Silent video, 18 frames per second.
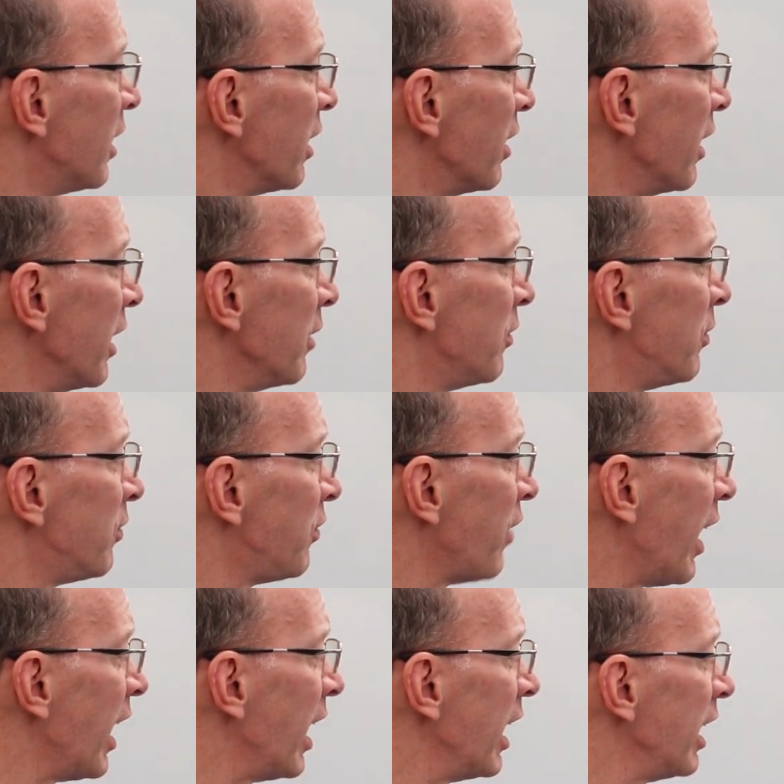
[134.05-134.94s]
All right,
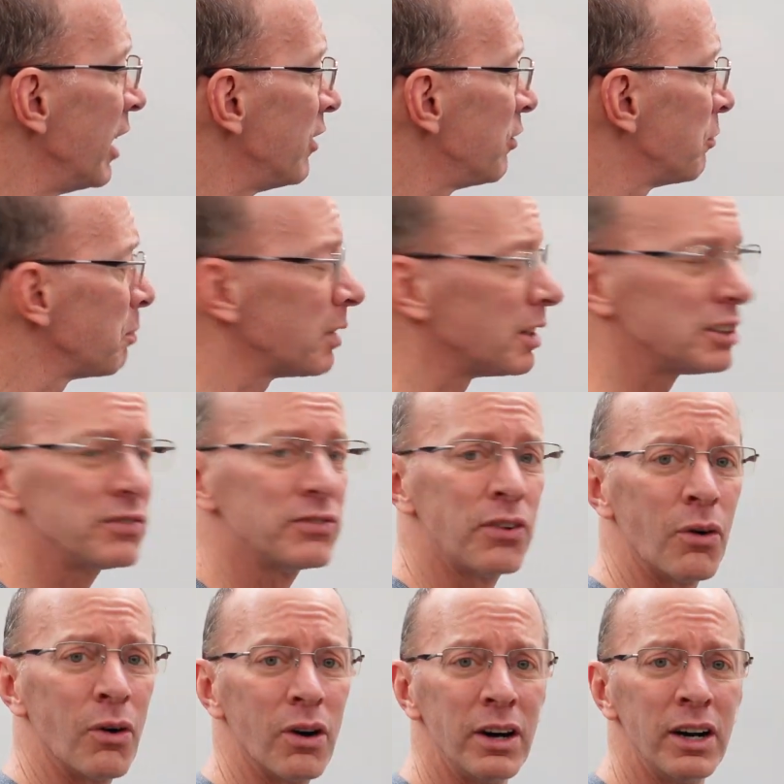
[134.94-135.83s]
five plus
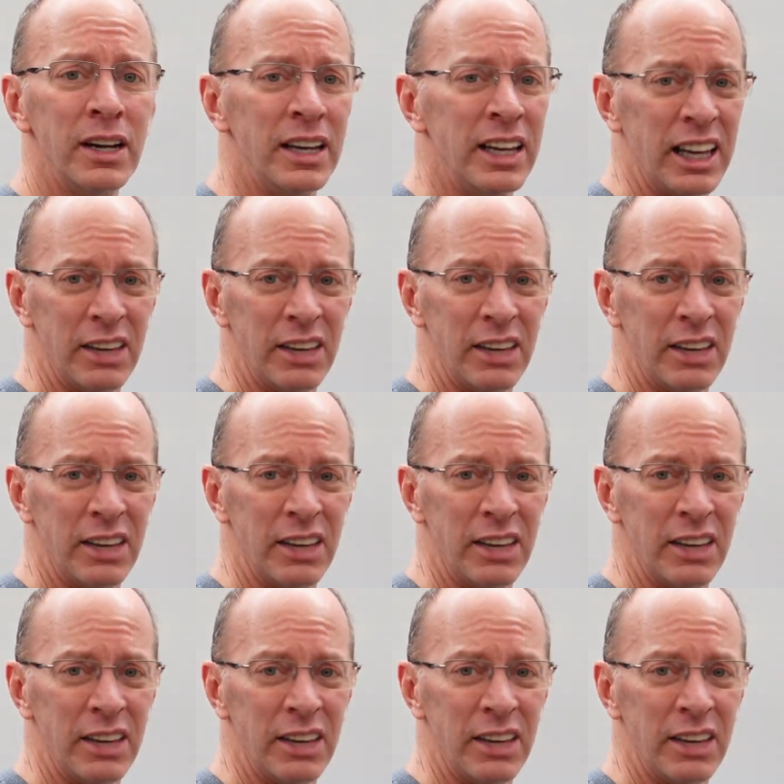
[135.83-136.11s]
four.